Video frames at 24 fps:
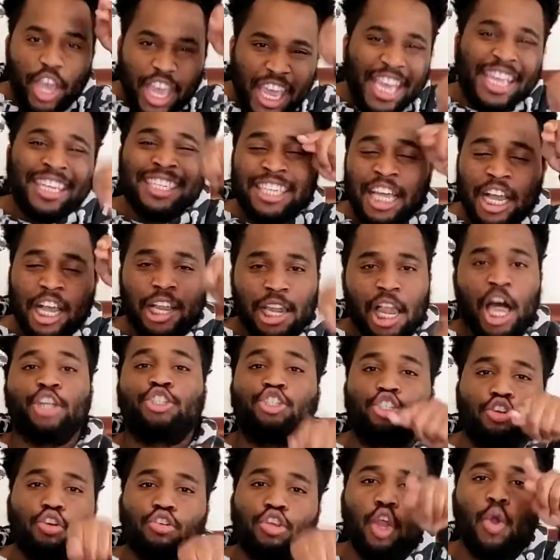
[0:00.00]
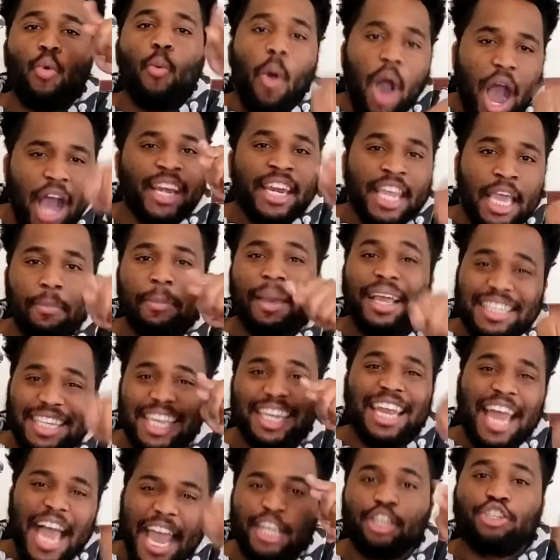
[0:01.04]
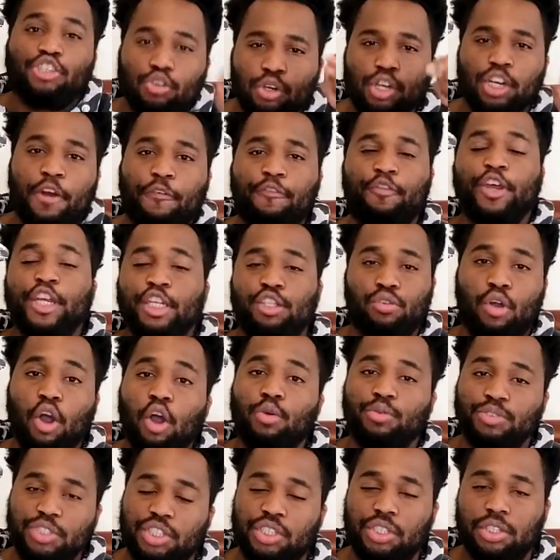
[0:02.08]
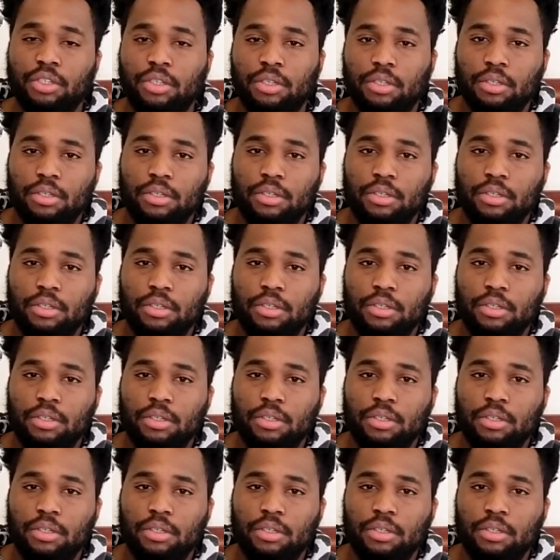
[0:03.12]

In the clutch, do you want him at the line shooting the free throws?